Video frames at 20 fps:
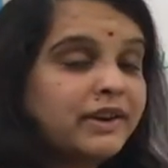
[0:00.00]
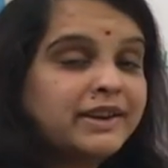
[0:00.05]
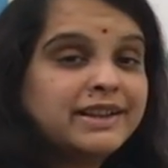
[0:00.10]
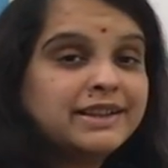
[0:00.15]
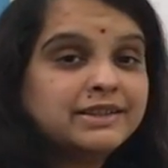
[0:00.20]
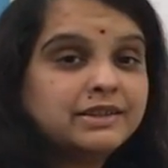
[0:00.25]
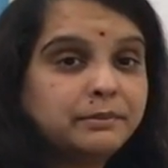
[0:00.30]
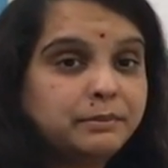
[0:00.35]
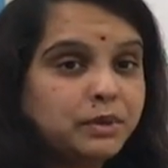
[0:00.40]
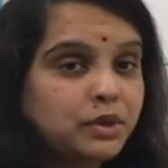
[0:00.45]
one
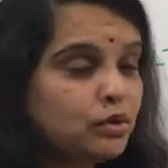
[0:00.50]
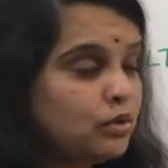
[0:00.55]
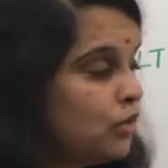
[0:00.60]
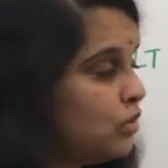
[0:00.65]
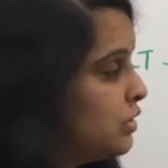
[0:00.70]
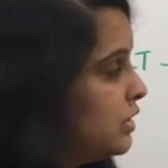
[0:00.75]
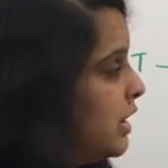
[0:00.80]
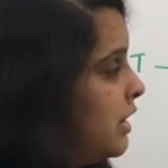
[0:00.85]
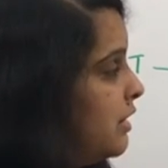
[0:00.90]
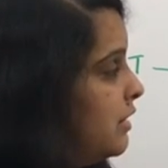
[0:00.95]
is the
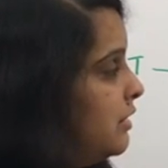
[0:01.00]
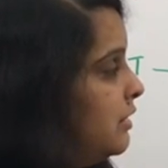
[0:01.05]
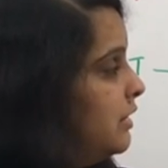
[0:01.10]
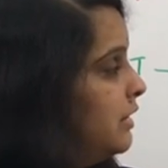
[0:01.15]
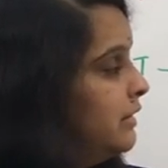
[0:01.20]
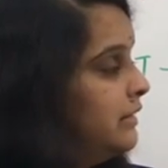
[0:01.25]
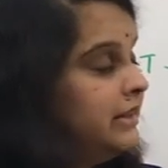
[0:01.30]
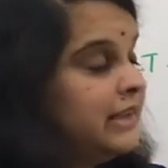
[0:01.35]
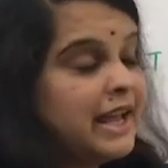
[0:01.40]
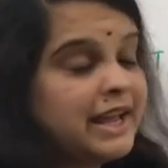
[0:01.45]
mucosa,
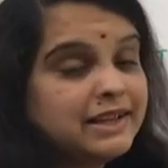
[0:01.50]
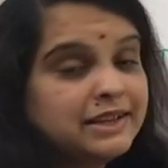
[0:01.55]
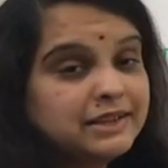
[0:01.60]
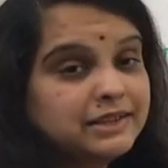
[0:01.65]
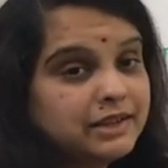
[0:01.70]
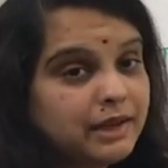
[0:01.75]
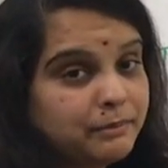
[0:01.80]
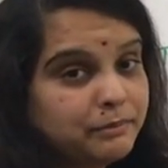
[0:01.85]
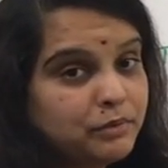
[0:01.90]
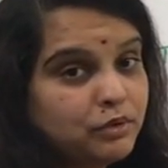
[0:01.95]
then
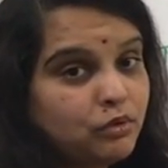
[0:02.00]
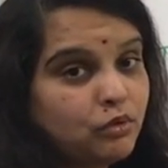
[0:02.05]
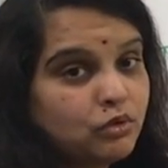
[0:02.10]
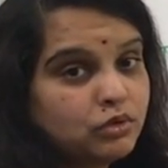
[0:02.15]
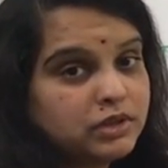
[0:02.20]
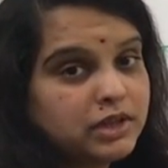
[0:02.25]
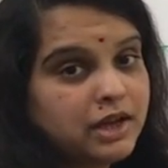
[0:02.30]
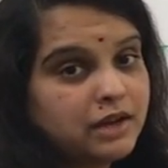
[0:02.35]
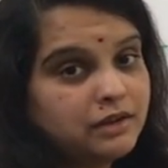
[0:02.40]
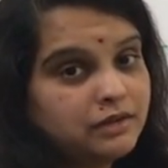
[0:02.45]

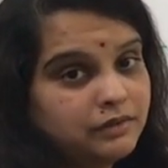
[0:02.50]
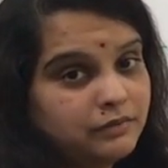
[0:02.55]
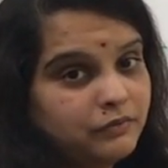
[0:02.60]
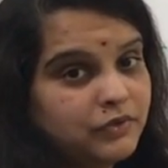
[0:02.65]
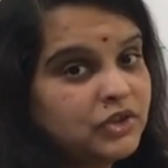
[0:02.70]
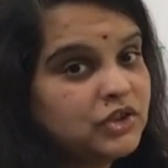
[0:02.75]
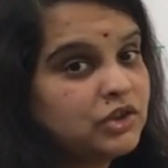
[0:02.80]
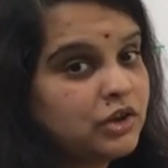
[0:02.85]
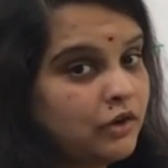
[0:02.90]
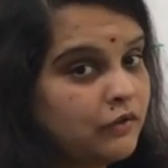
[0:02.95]
submucosa,
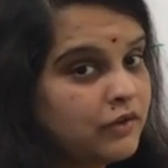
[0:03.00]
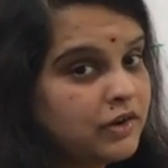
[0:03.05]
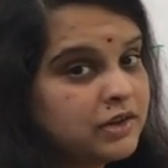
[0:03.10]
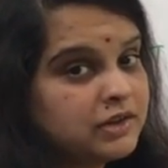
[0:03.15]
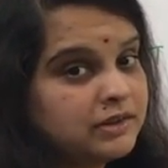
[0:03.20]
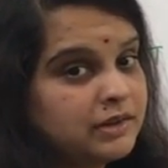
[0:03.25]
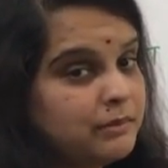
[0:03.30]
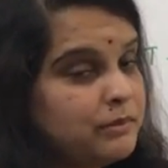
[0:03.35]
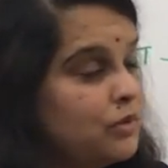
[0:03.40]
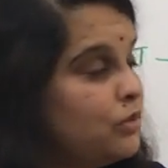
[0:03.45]
which
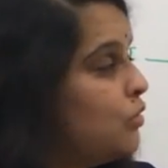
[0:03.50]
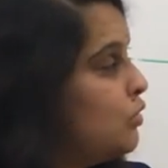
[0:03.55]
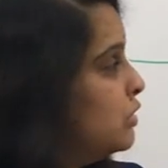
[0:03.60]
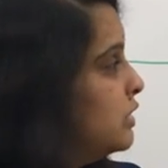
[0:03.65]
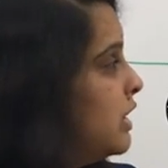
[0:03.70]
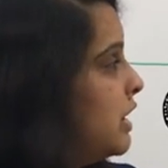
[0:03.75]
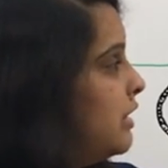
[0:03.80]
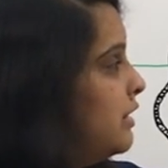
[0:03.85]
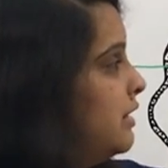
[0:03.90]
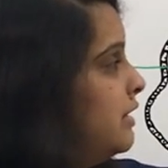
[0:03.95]
covers the
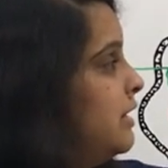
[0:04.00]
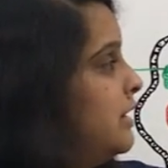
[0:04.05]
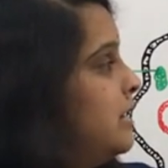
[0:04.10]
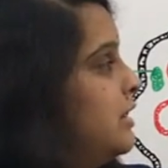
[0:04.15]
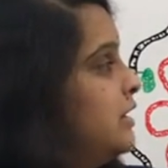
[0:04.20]
mucosa.